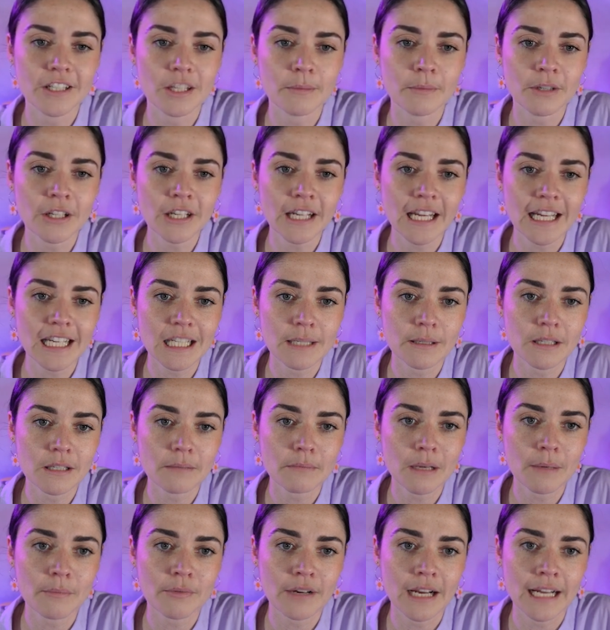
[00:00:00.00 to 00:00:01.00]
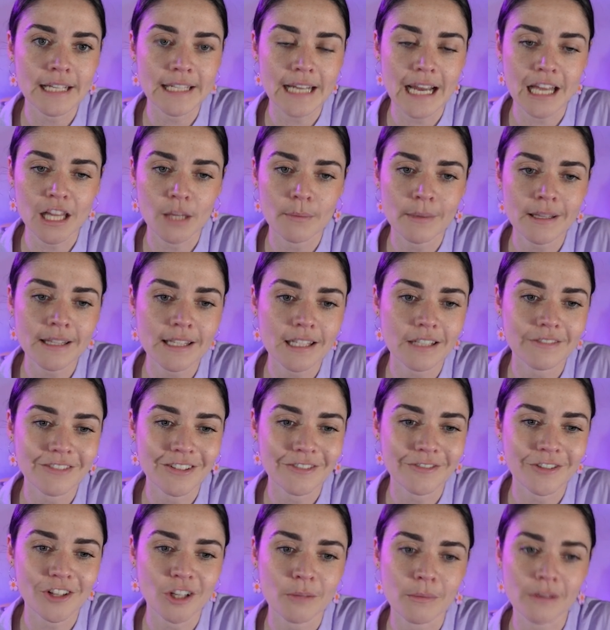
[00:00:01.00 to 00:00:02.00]
So I'm going to get to my brand elements. If
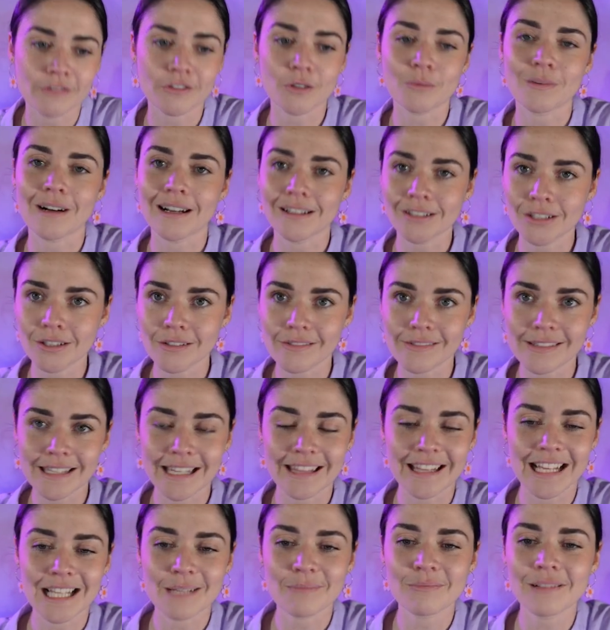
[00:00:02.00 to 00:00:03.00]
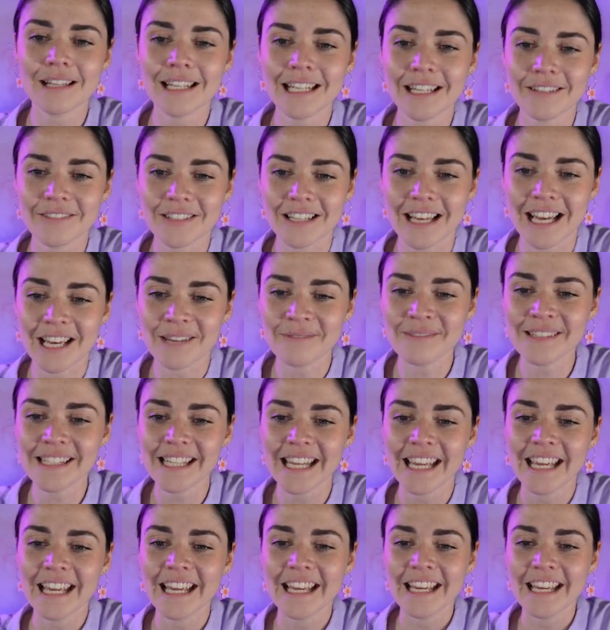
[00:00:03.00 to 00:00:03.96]
you follow me for a while, you'll have seen these plenty of times.